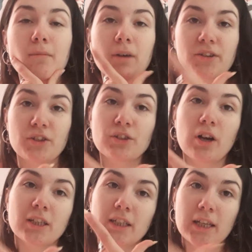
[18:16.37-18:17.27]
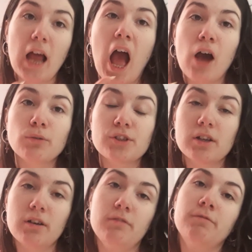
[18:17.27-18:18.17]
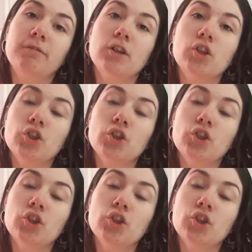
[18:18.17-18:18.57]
Mars is gonna get out of